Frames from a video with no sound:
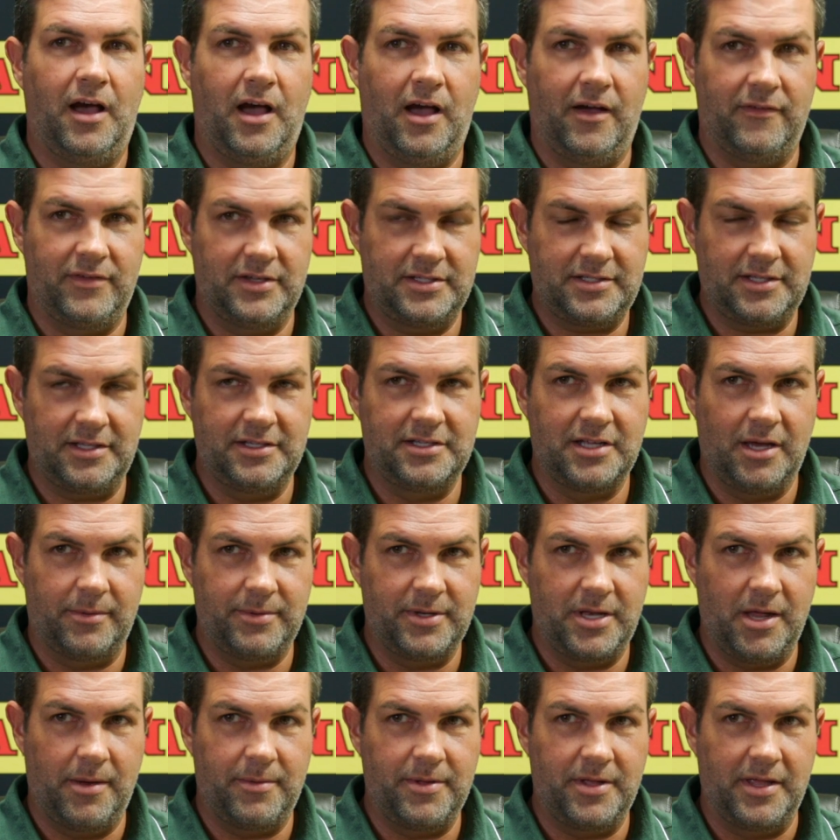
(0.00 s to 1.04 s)
Obviously
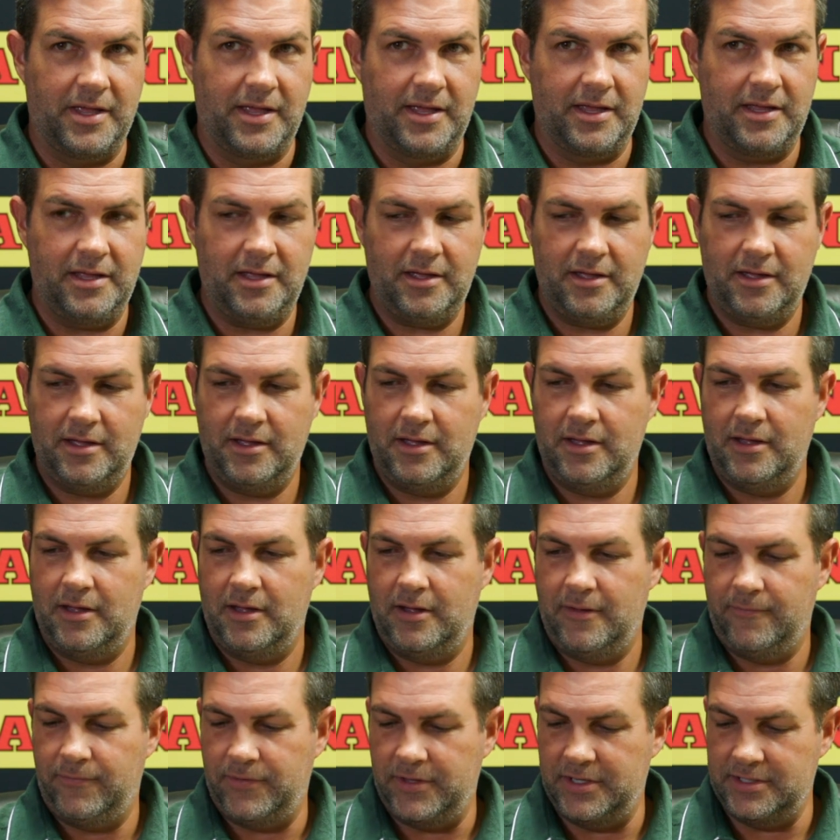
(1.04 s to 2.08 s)
W W E,
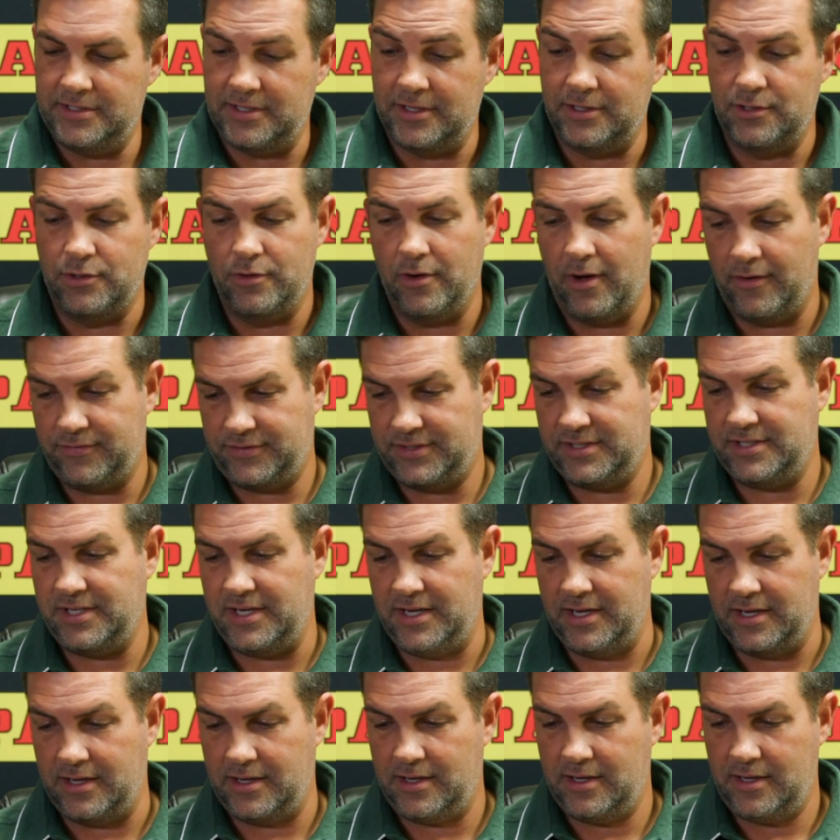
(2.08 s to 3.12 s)
he's in U F
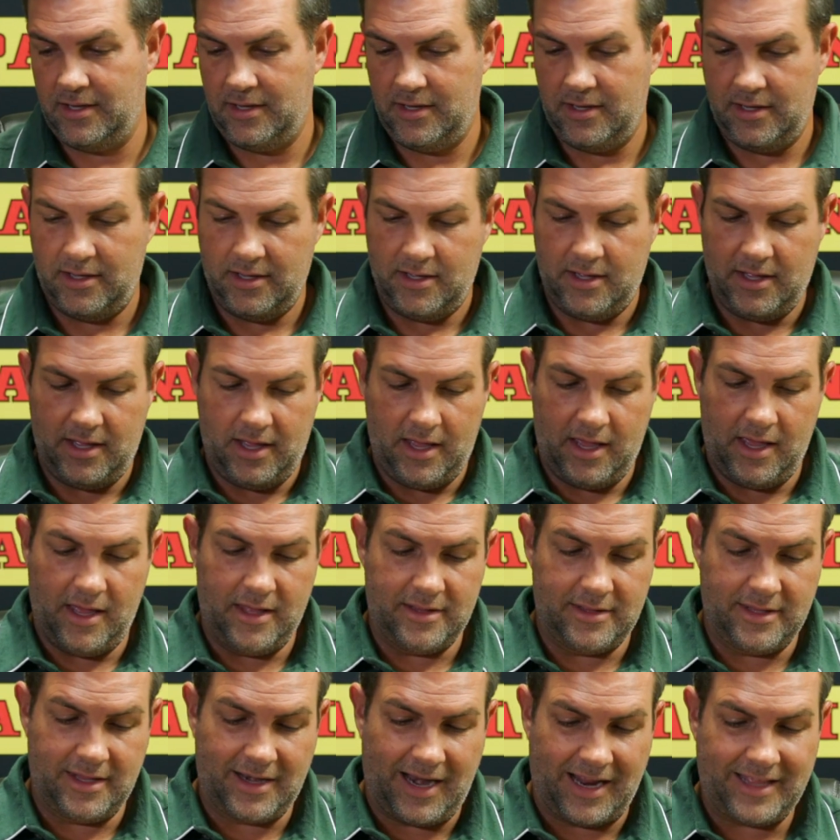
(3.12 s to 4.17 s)
C,
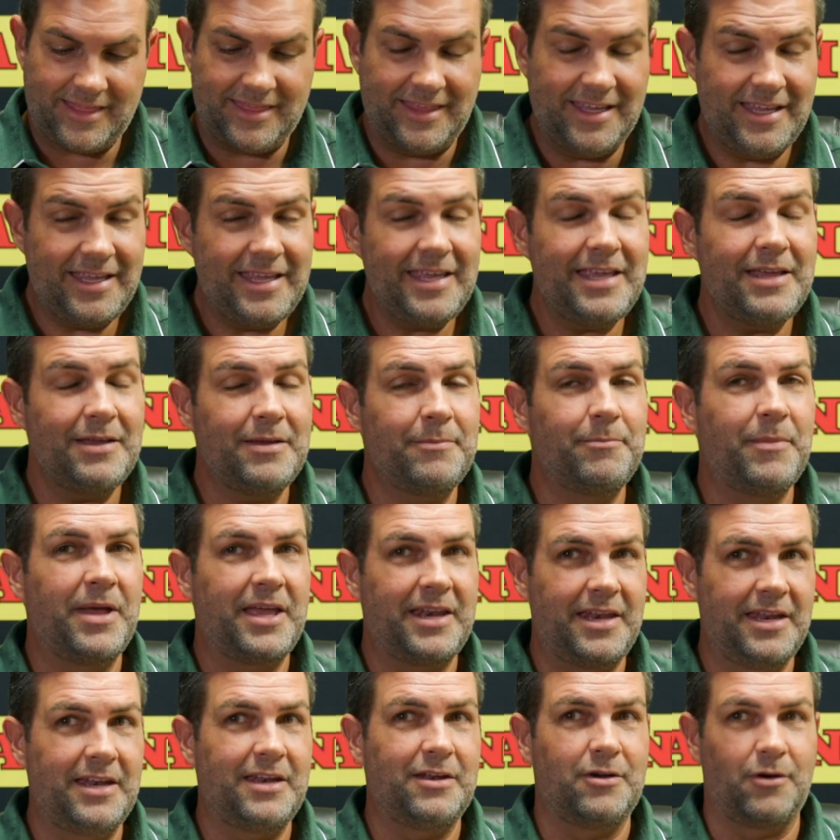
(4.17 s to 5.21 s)
and then I think he
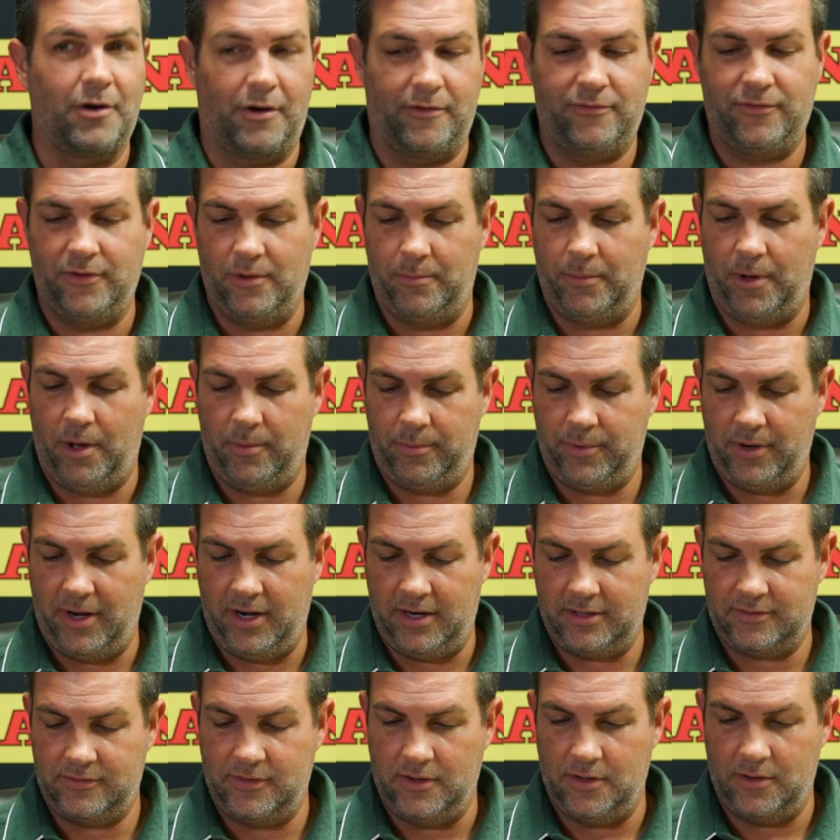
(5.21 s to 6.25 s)
made it into our football
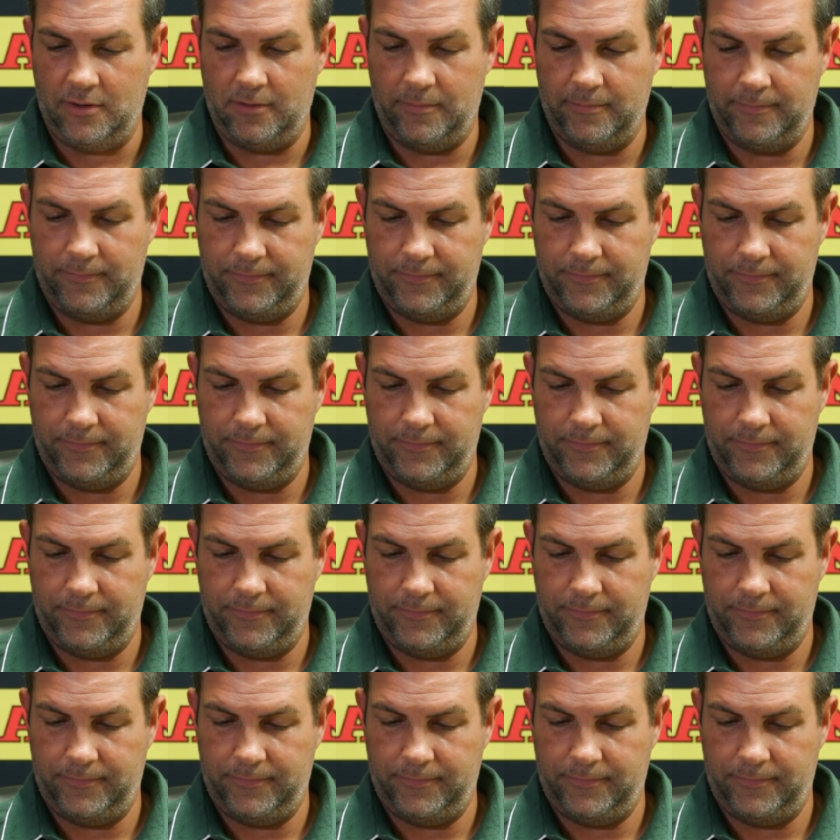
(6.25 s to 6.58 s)
product too.